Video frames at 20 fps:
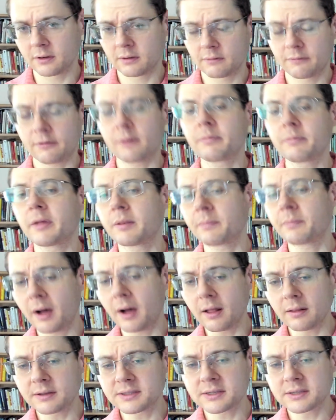from that
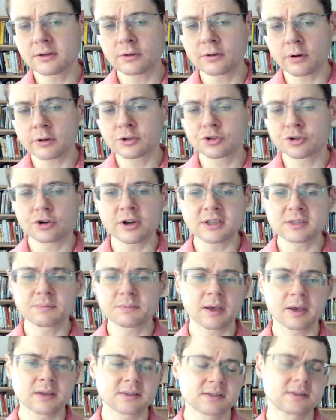policy to a trust
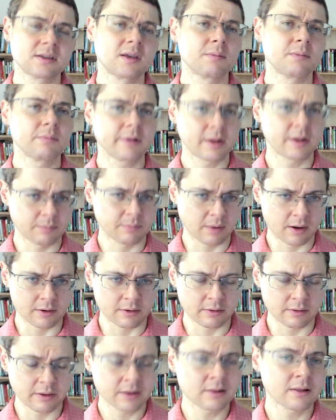based team led
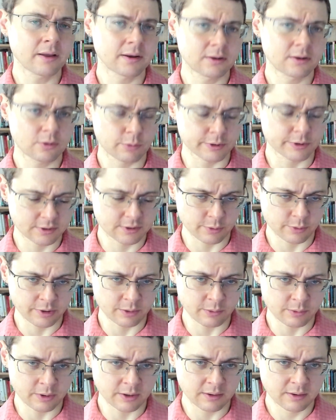model in late
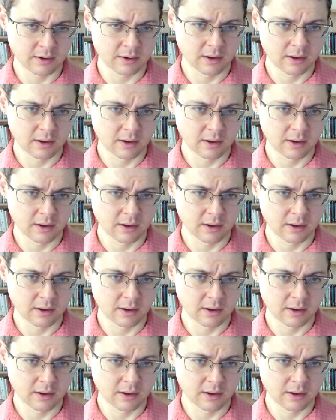2021,